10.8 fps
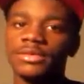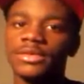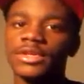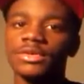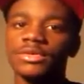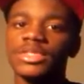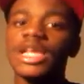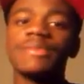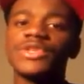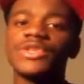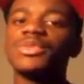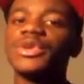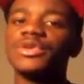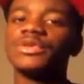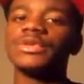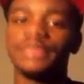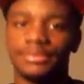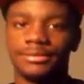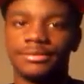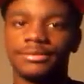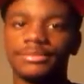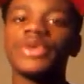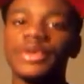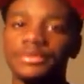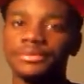So stop being so paranoid. Okay?